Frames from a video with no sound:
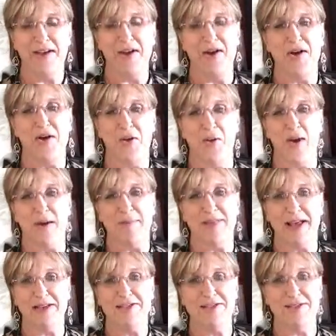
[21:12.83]
Oh, I'm
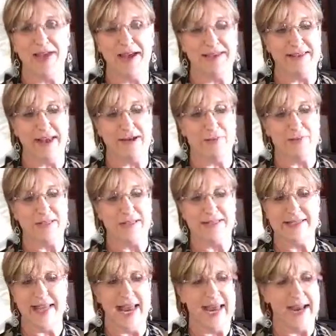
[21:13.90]
glad you like that. It was a
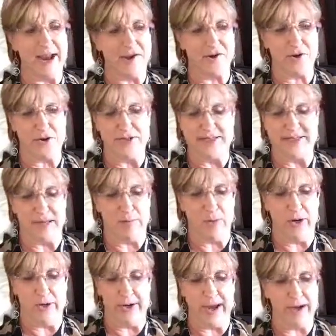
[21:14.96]
saying I heard
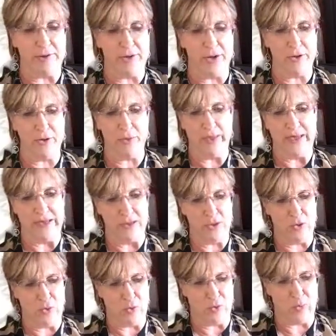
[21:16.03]
somewhere, and I don't know who it
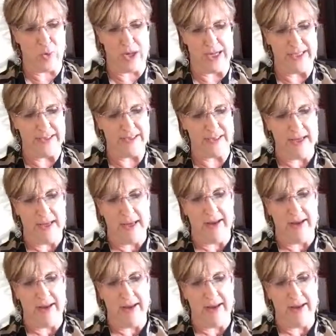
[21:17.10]
was,